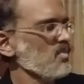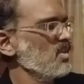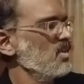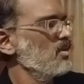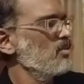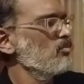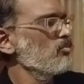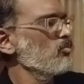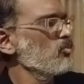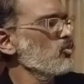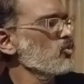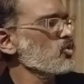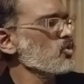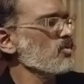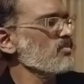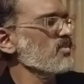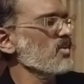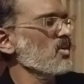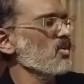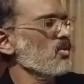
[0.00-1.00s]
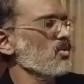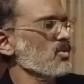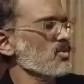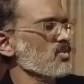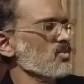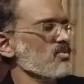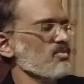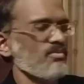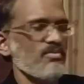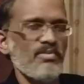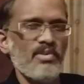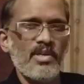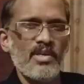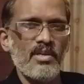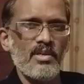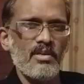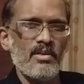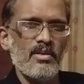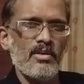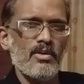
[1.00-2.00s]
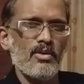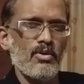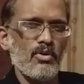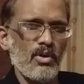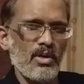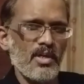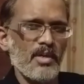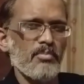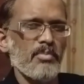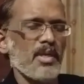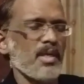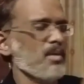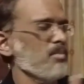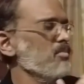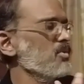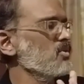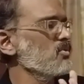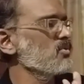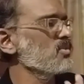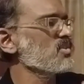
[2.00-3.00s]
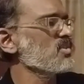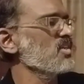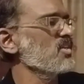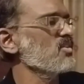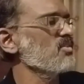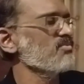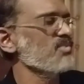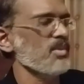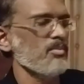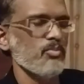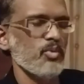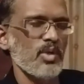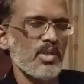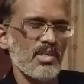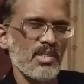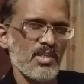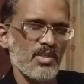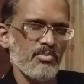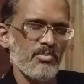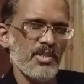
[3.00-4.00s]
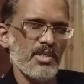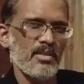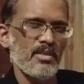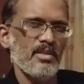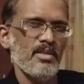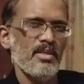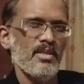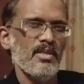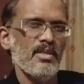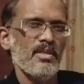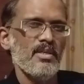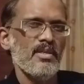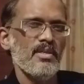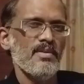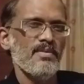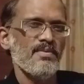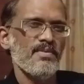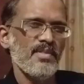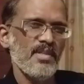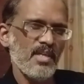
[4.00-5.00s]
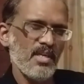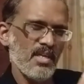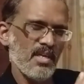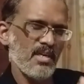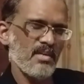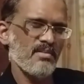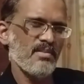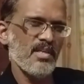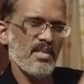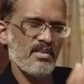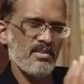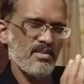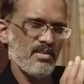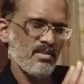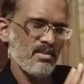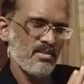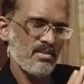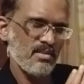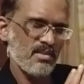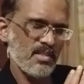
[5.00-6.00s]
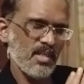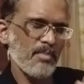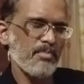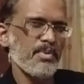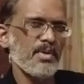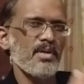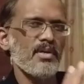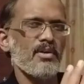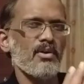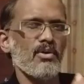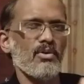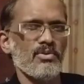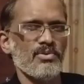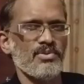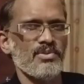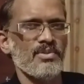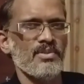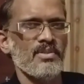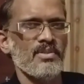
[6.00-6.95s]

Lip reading: Most of the laws were not applicable to the state of Jammu and Kashmir. They had their separate laws.